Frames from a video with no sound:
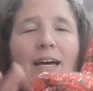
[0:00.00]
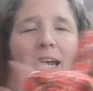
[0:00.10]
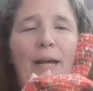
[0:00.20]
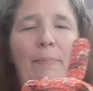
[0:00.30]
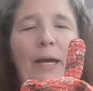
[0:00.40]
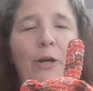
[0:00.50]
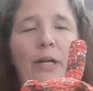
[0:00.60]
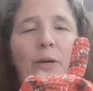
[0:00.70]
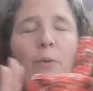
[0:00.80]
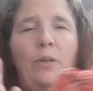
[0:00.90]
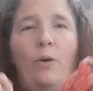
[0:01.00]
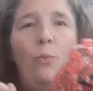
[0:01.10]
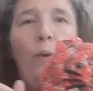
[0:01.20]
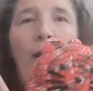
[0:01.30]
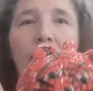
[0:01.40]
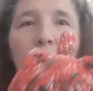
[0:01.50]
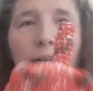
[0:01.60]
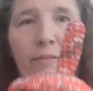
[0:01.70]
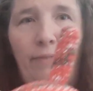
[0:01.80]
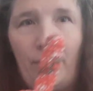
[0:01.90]
and I paired it with a red
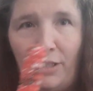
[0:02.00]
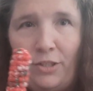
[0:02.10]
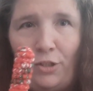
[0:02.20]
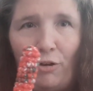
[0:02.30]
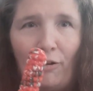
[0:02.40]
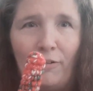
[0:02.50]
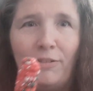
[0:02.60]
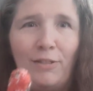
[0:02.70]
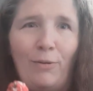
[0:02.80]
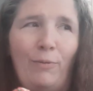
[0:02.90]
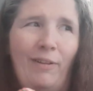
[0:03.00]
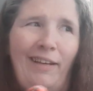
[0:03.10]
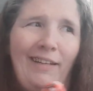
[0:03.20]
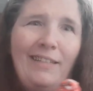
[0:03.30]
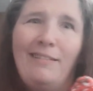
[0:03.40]
vintage yarn. So like